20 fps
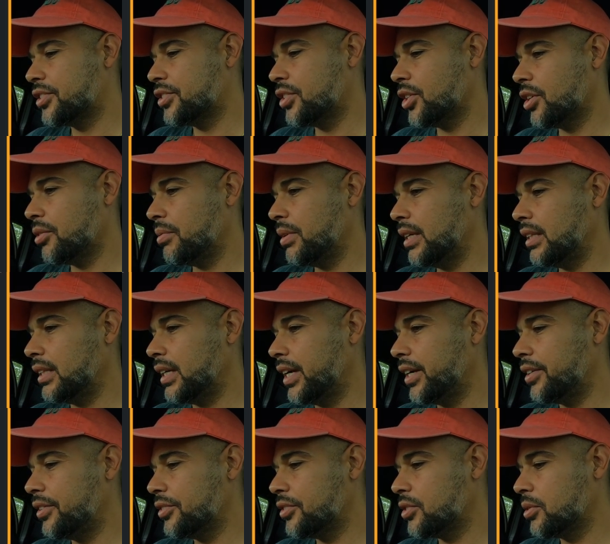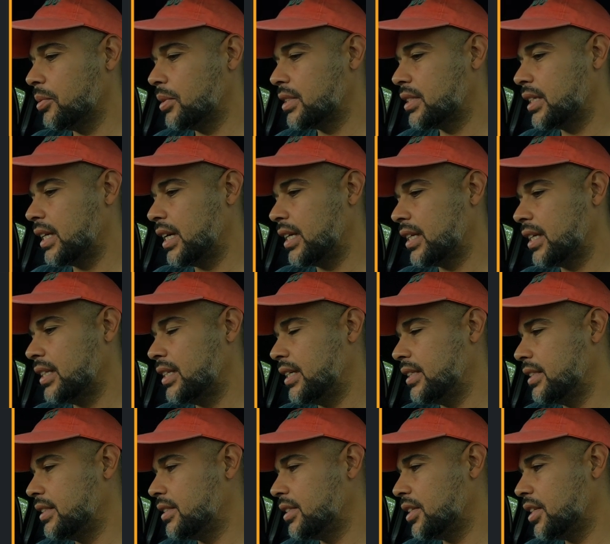cigarette lighter so it's not
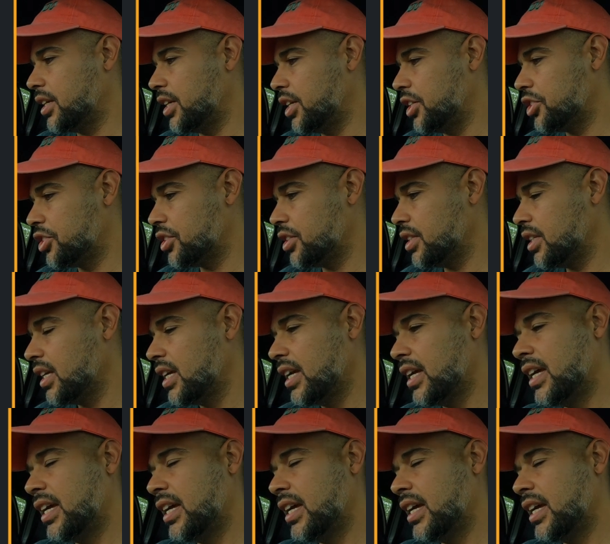connected to the engine